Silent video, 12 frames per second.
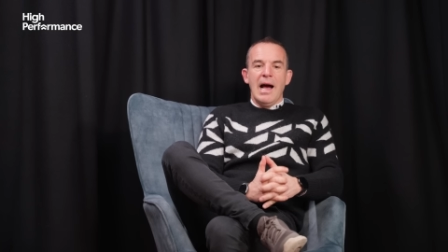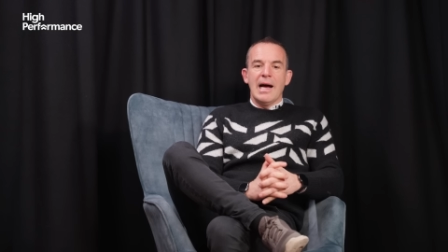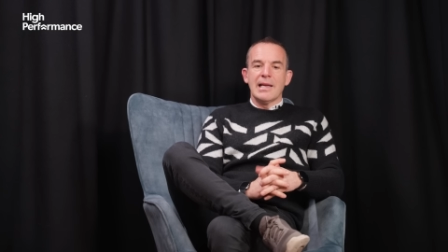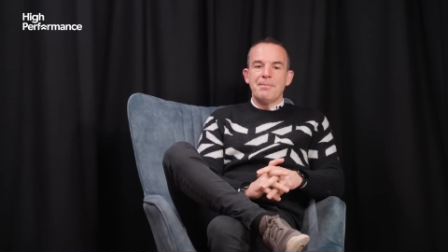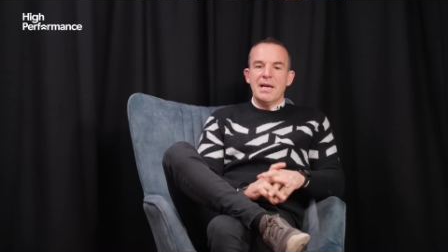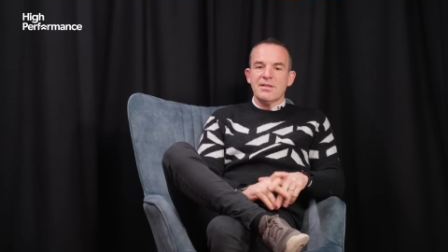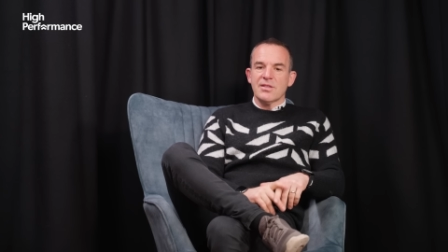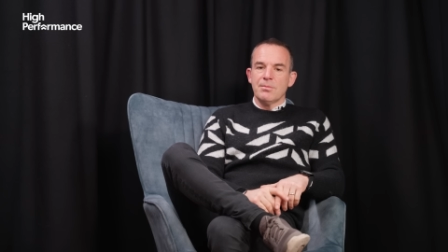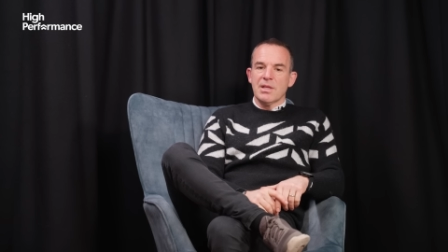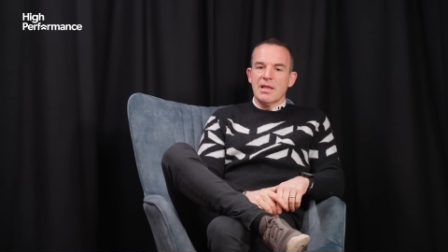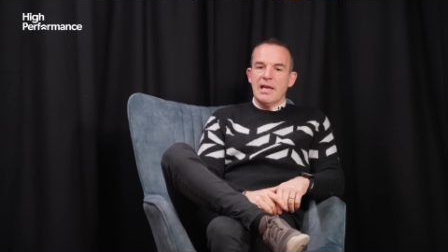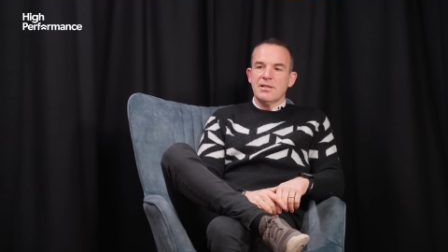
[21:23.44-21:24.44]
And I met
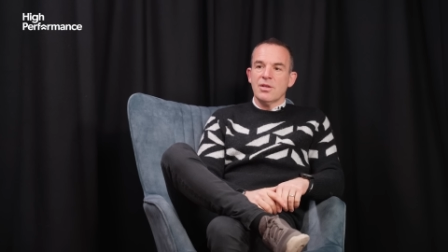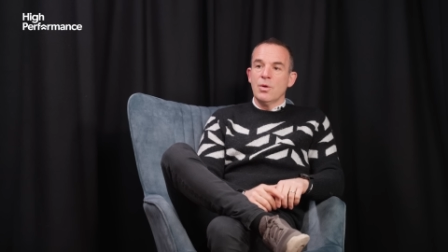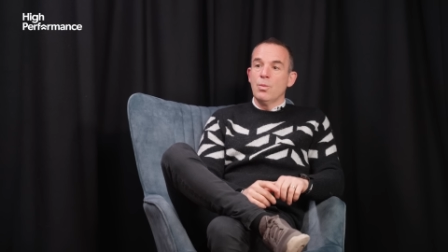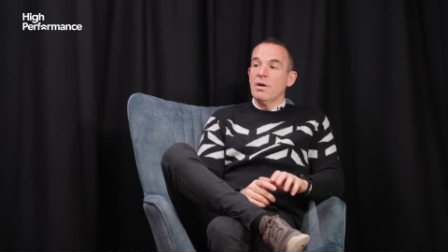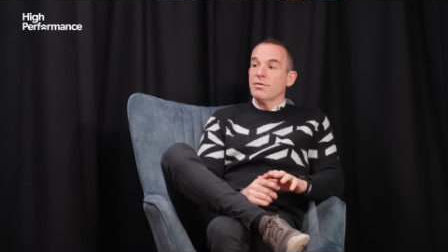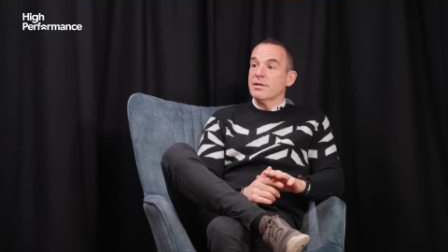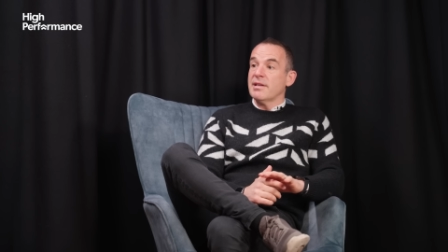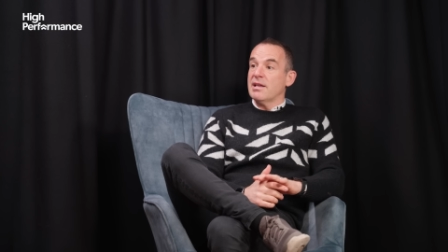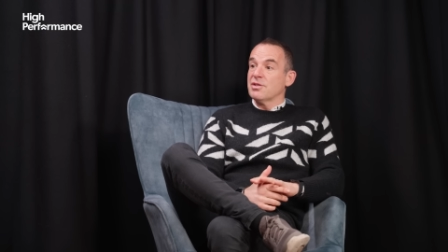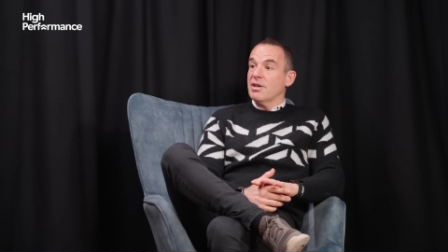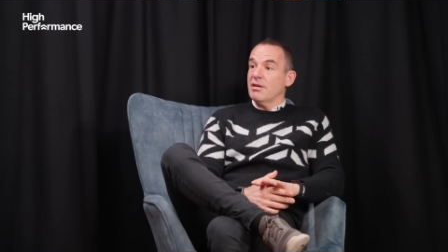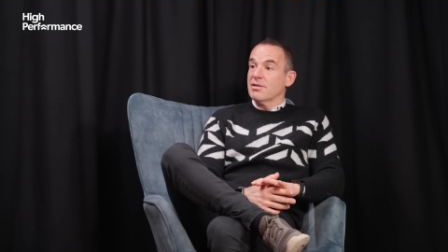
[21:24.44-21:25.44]
someone later who worked for a
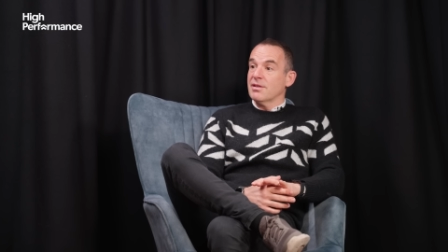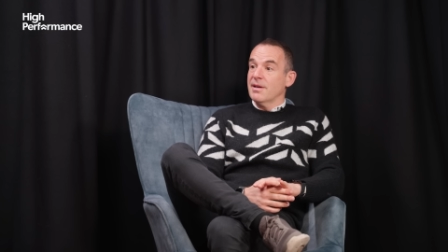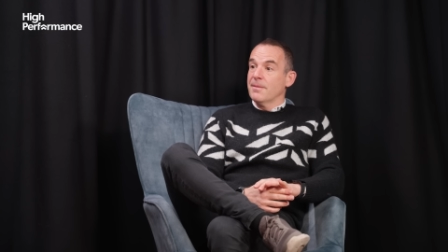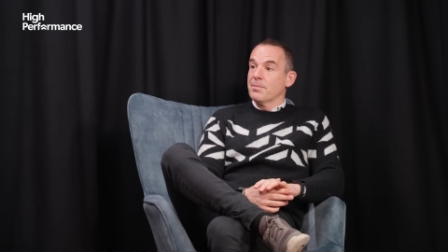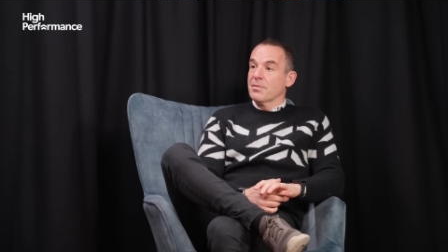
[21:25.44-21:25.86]
debt charity.